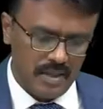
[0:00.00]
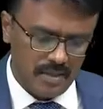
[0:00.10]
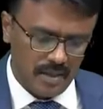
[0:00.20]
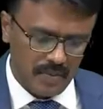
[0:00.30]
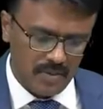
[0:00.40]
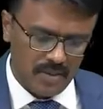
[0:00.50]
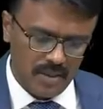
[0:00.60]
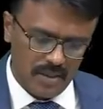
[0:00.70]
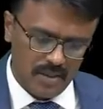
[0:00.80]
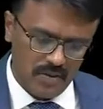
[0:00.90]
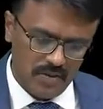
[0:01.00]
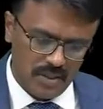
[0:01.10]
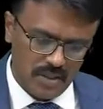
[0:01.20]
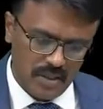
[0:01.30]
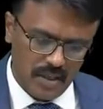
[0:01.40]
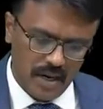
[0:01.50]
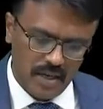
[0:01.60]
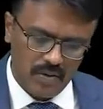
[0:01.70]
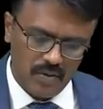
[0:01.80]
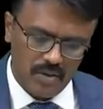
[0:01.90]
suppose in this situation the
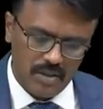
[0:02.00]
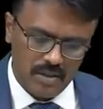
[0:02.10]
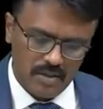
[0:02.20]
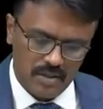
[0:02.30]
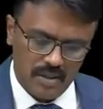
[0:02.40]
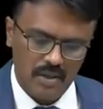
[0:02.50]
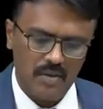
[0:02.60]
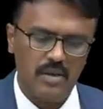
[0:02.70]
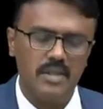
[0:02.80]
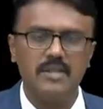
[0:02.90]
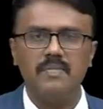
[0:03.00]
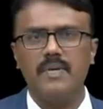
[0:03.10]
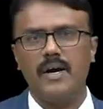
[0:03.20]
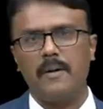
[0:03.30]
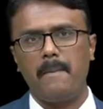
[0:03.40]
antagonist is sitting on the receptor.